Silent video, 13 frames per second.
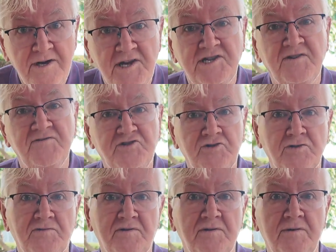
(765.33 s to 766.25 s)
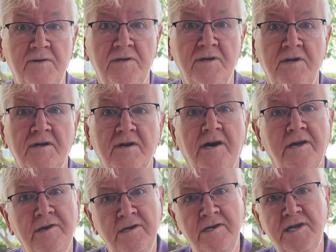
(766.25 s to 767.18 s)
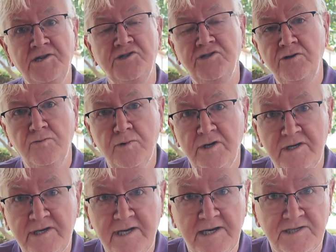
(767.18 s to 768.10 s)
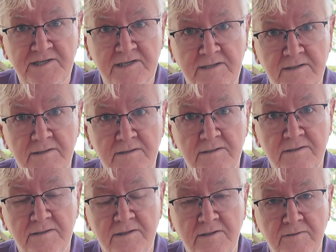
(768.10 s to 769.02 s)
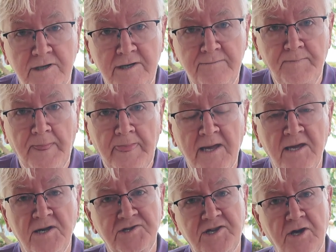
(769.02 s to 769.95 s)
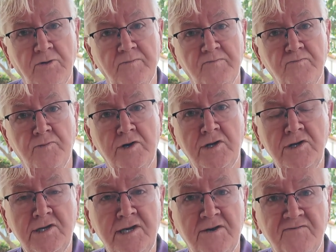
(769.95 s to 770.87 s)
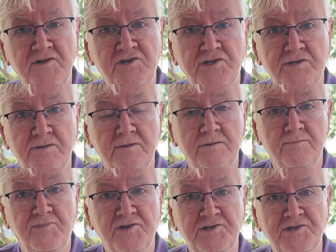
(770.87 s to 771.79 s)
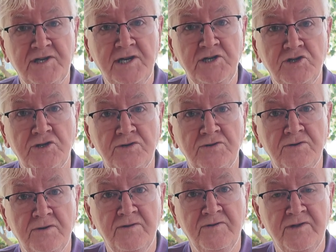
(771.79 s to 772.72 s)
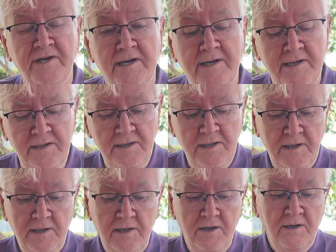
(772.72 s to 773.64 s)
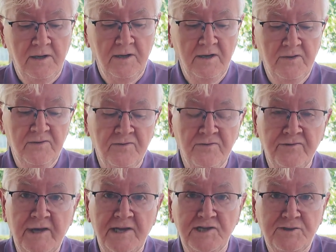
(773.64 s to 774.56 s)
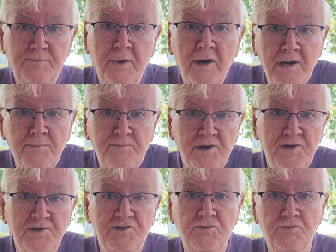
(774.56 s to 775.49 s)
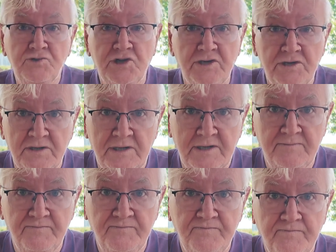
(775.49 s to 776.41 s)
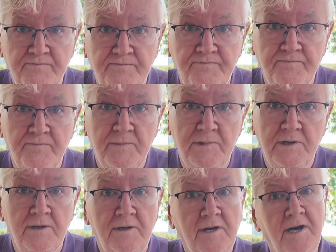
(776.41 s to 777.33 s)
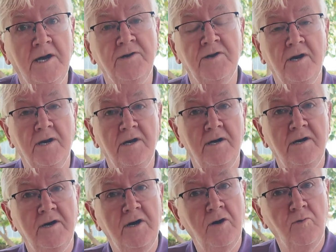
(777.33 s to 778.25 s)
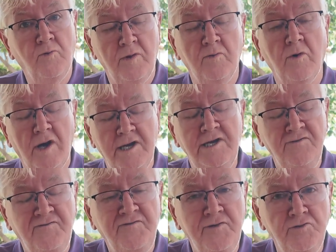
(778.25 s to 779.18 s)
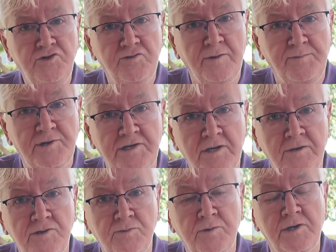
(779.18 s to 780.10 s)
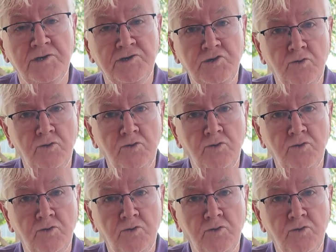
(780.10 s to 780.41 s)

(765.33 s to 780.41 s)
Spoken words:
except the truth, unless you work at it. Okay, so we're going to cut this presentation there. That's my personal journey, and in future episodes we're going to